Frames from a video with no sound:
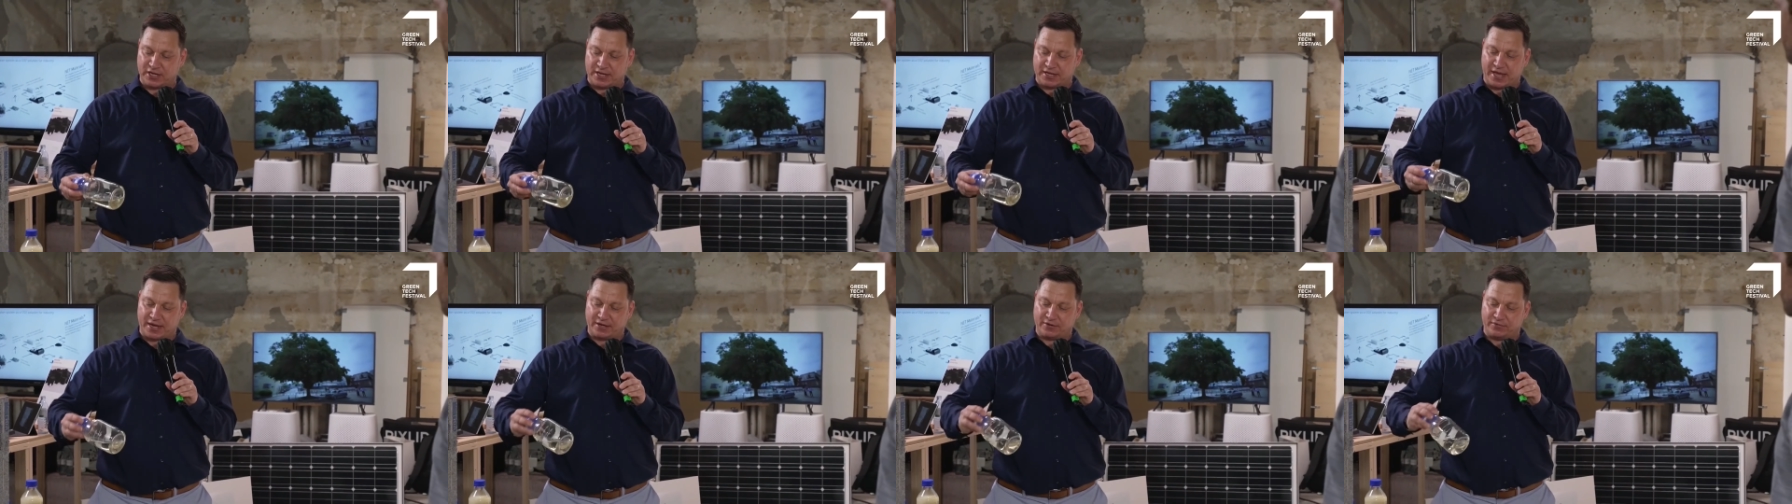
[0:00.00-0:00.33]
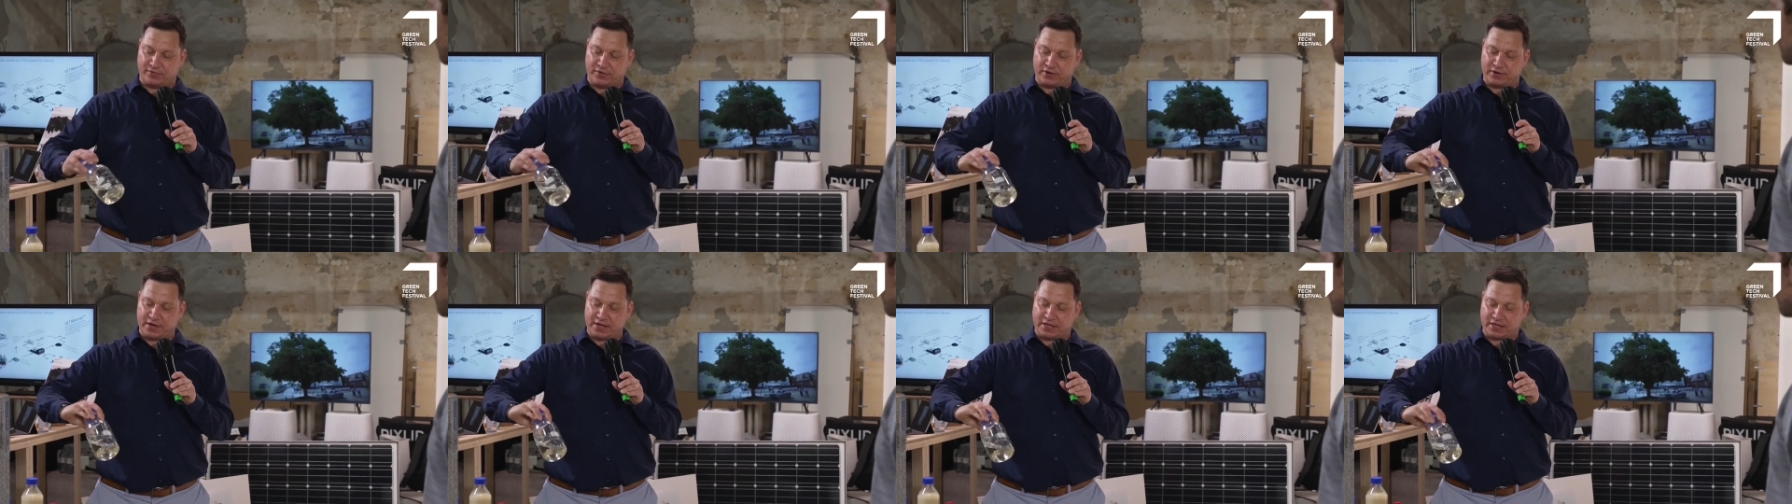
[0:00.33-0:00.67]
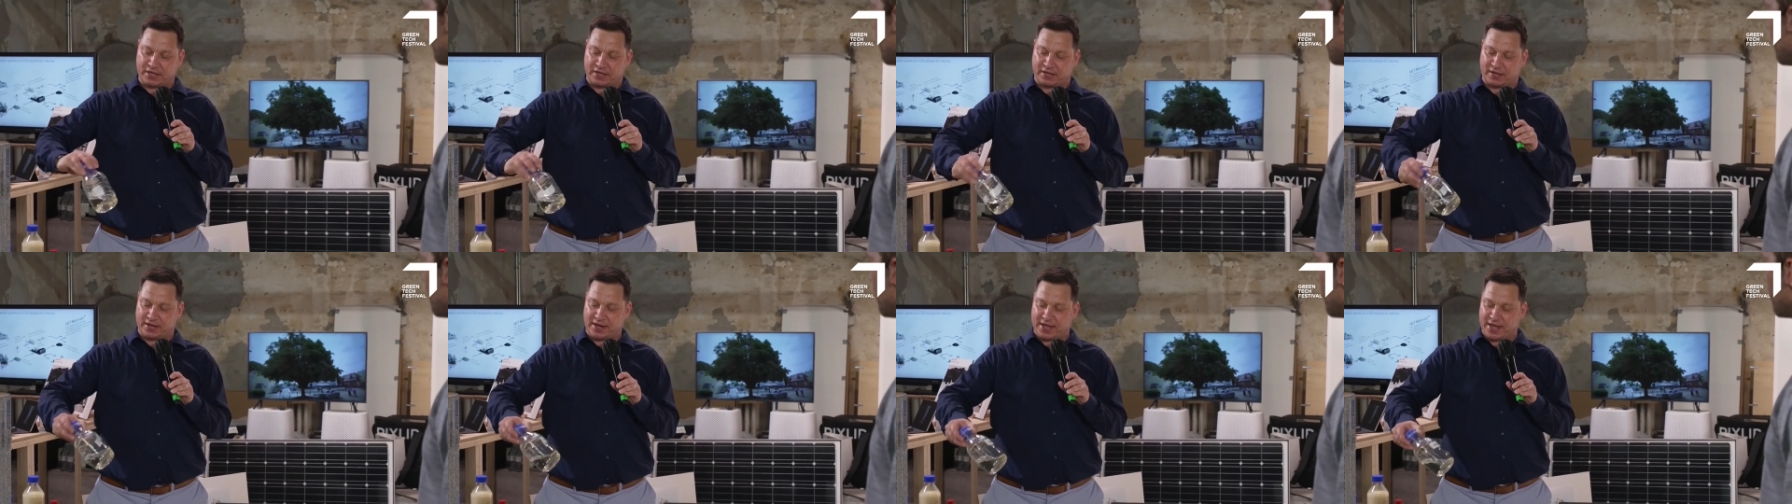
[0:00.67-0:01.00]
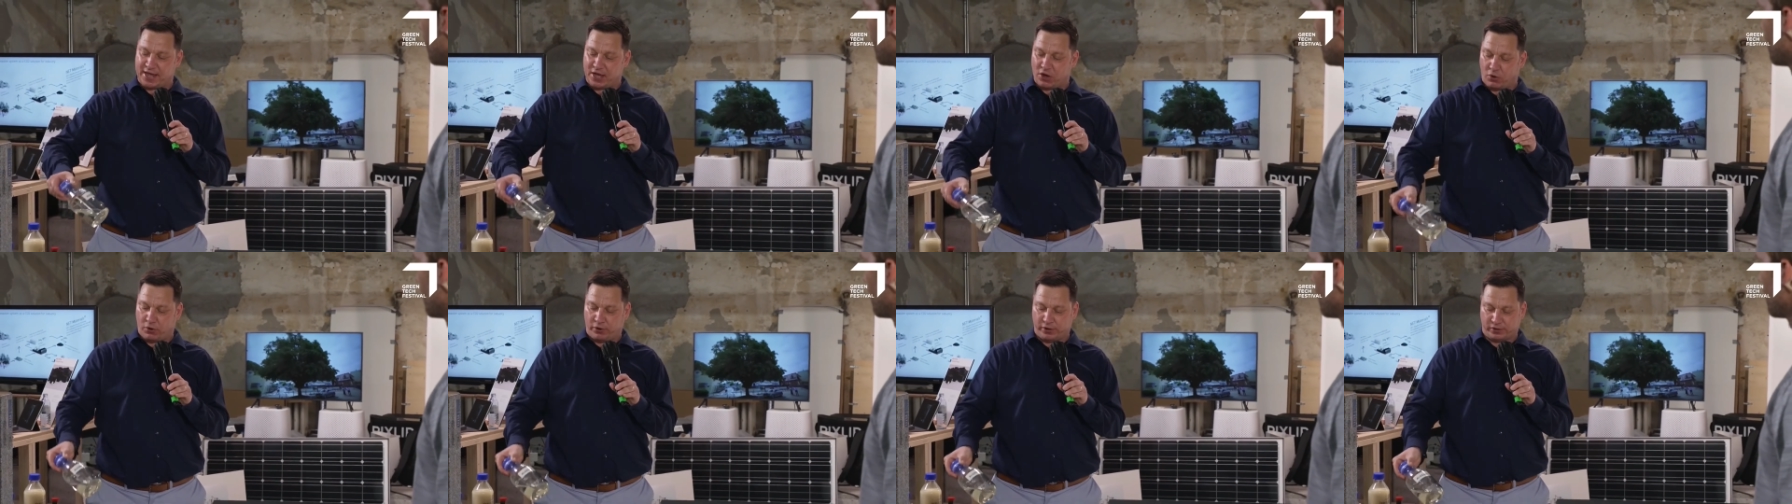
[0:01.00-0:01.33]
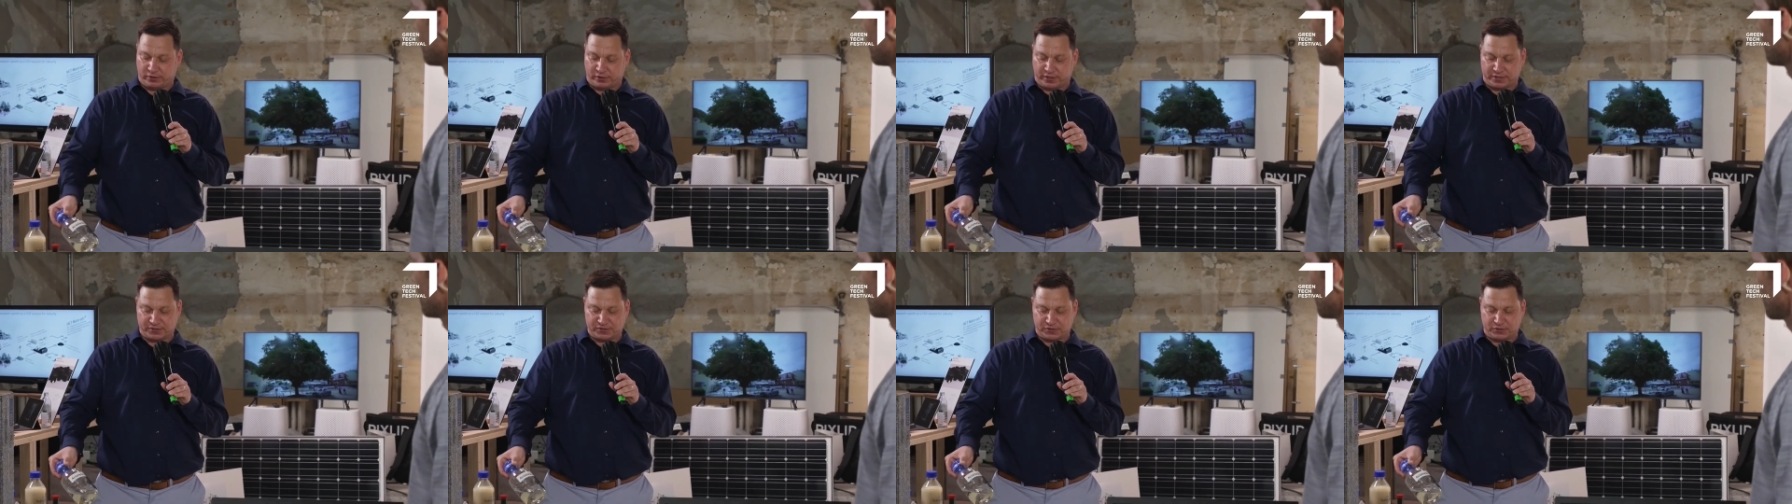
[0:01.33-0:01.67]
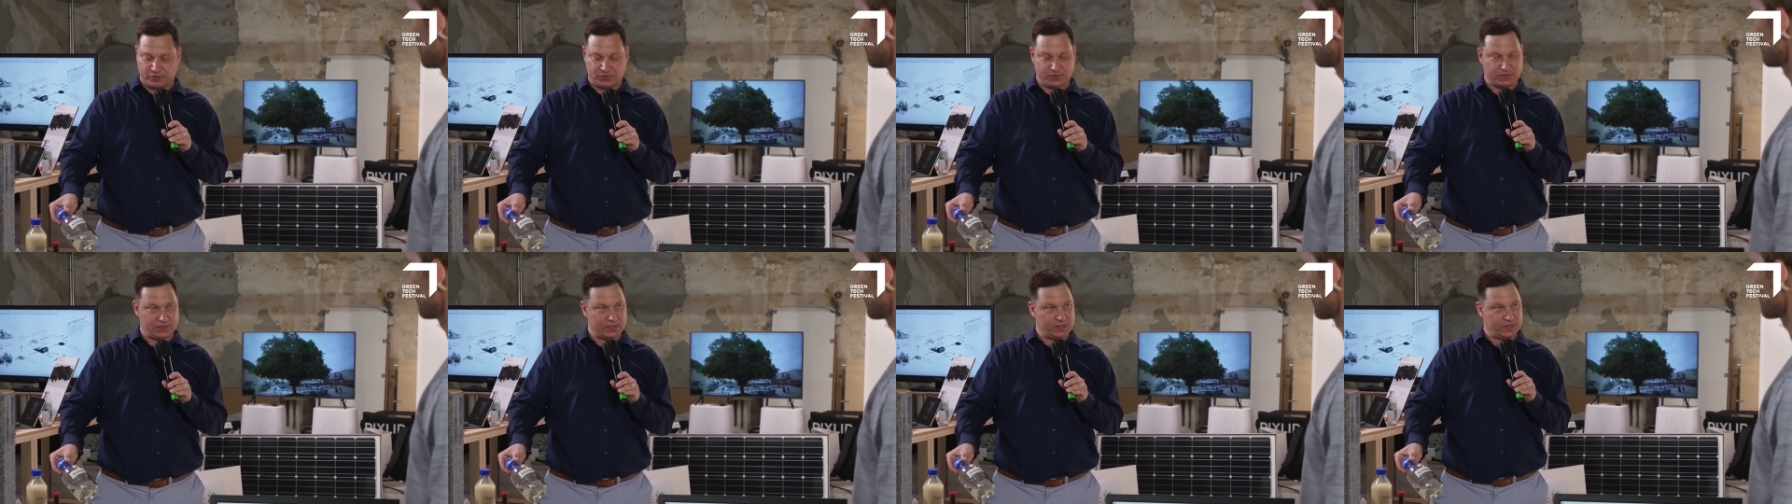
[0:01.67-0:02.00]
get a very clear oil, as you see.